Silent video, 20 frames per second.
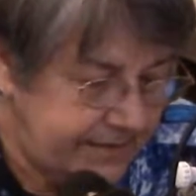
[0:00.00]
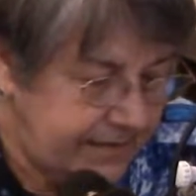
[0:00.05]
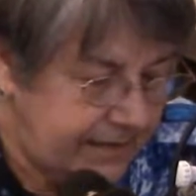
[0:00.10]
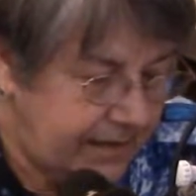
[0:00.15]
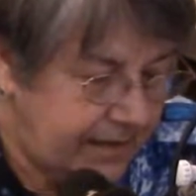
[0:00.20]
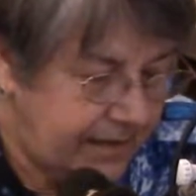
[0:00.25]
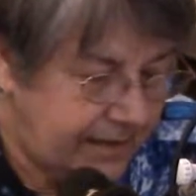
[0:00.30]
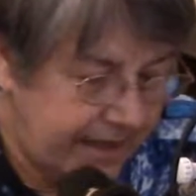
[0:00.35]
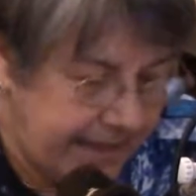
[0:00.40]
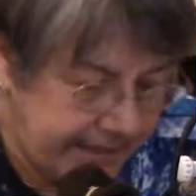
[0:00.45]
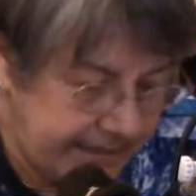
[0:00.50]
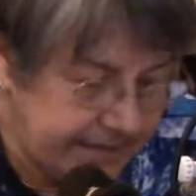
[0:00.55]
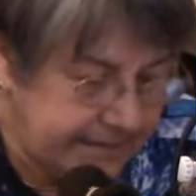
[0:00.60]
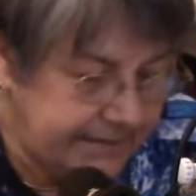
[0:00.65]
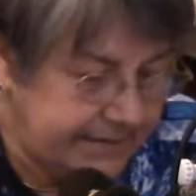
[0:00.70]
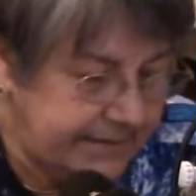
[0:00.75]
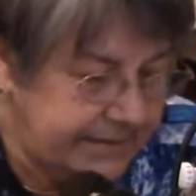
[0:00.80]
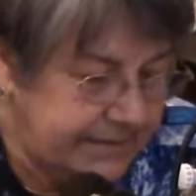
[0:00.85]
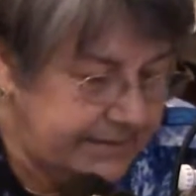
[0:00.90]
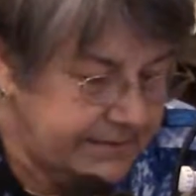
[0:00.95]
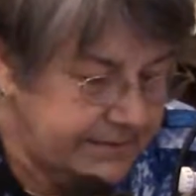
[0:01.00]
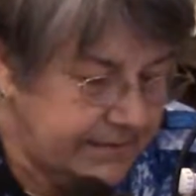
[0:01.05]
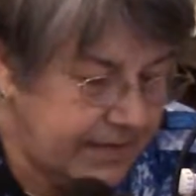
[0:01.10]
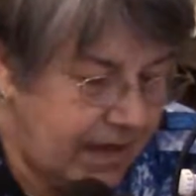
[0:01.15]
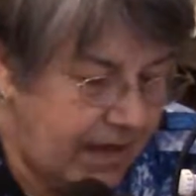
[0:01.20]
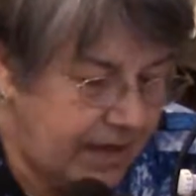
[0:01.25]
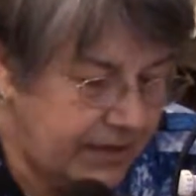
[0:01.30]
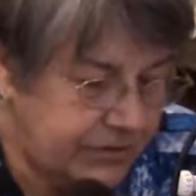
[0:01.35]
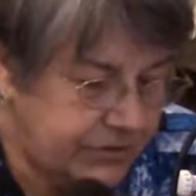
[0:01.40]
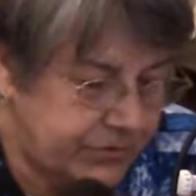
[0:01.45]
ended its
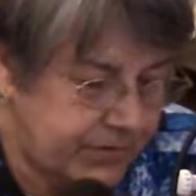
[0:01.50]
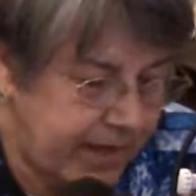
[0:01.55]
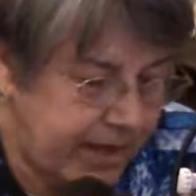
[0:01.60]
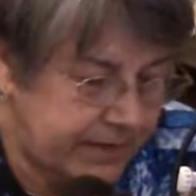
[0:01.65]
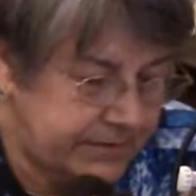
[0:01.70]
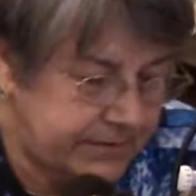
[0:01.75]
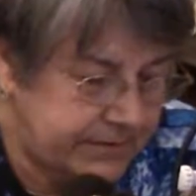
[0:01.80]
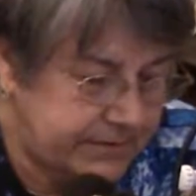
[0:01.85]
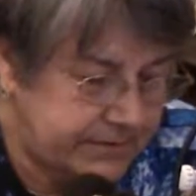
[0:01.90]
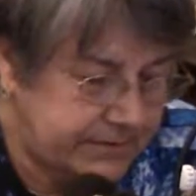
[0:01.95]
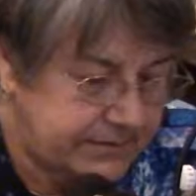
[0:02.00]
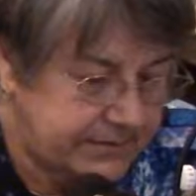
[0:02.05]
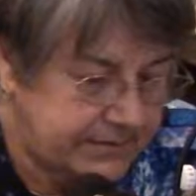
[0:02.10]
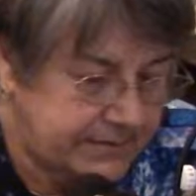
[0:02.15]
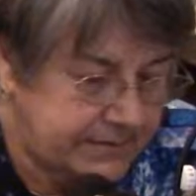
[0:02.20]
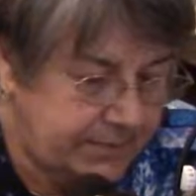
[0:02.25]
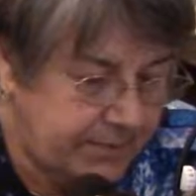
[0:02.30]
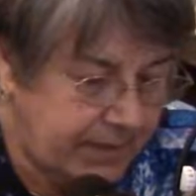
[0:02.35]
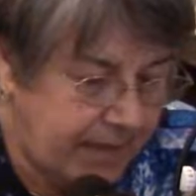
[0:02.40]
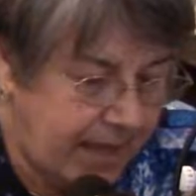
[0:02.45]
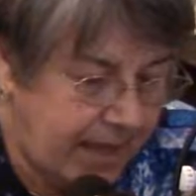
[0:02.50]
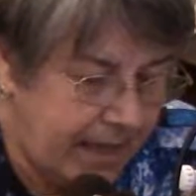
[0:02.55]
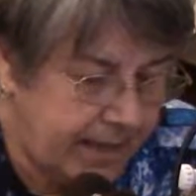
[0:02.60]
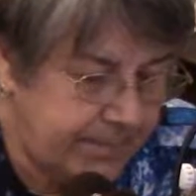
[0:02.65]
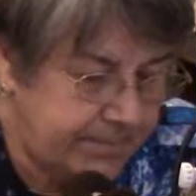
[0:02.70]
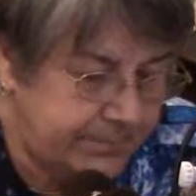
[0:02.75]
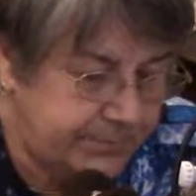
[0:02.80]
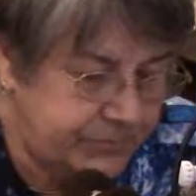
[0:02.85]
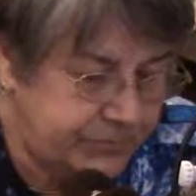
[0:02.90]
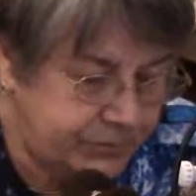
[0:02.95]
contract to
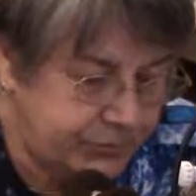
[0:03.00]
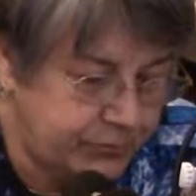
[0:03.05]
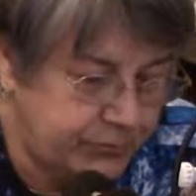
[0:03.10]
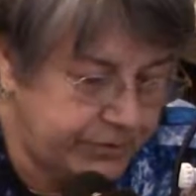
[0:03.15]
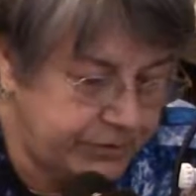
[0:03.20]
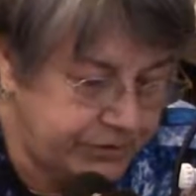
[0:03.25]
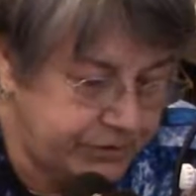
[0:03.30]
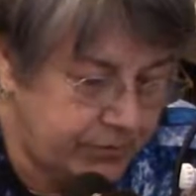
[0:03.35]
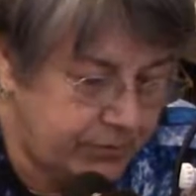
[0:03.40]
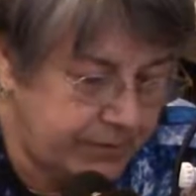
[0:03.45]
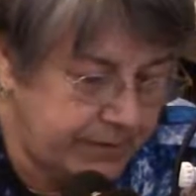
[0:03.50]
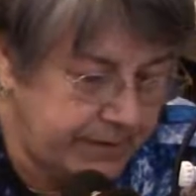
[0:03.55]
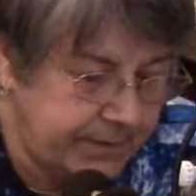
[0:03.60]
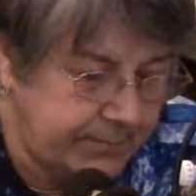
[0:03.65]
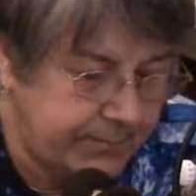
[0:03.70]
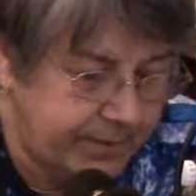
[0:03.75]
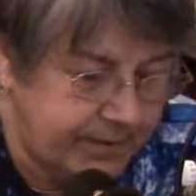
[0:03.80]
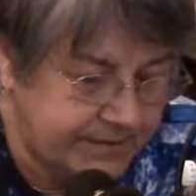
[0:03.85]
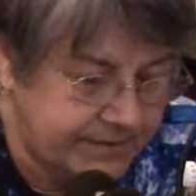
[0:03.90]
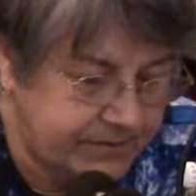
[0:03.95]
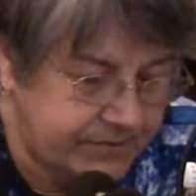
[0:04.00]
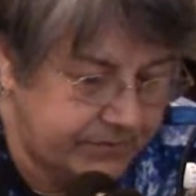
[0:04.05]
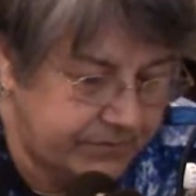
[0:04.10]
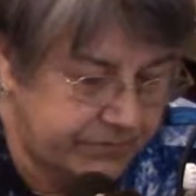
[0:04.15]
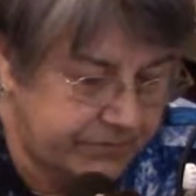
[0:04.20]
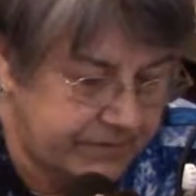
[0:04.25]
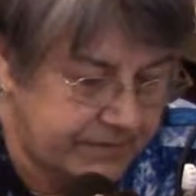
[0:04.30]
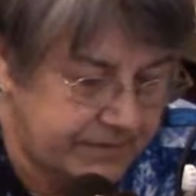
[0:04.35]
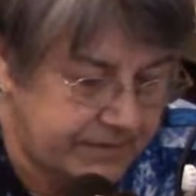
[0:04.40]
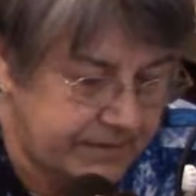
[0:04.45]
supply Jewish-only bus
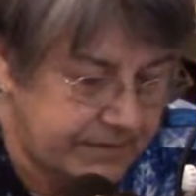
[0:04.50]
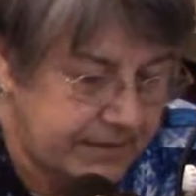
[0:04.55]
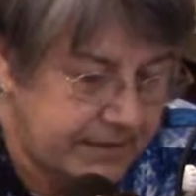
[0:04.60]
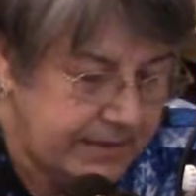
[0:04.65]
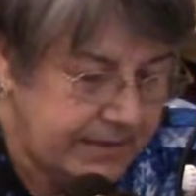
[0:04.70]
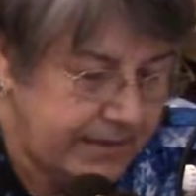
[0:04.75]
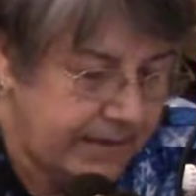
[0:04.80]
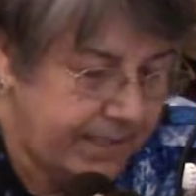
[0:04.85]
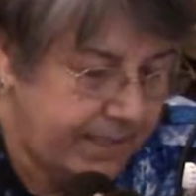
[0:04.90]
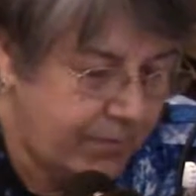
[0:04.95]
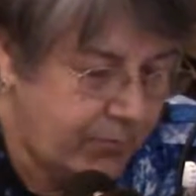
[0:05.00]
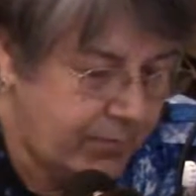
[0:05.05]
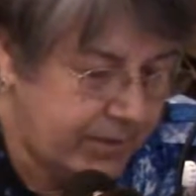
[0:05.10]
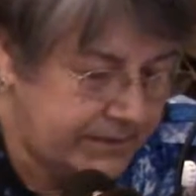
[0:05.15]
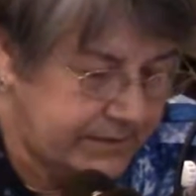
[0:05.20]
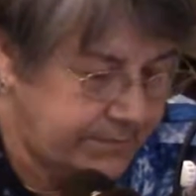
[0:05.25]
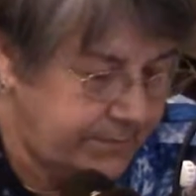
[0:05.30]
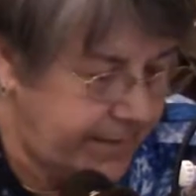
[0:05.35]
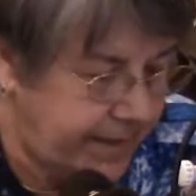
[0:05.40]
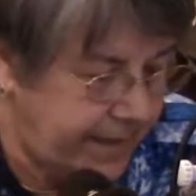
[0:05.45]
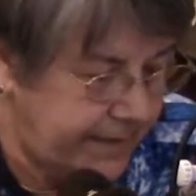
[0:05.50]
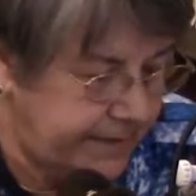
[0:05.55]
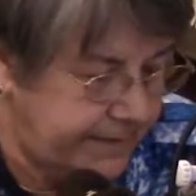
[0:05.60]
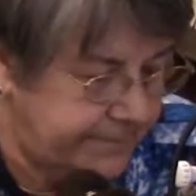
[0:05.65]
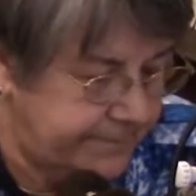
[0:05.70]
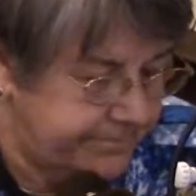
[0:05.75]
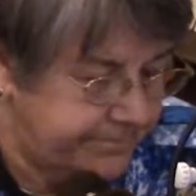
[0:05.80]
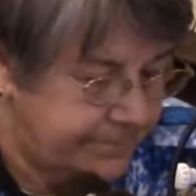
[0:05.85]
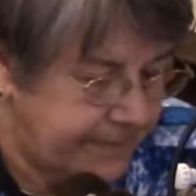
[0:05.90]
service in the West Bank.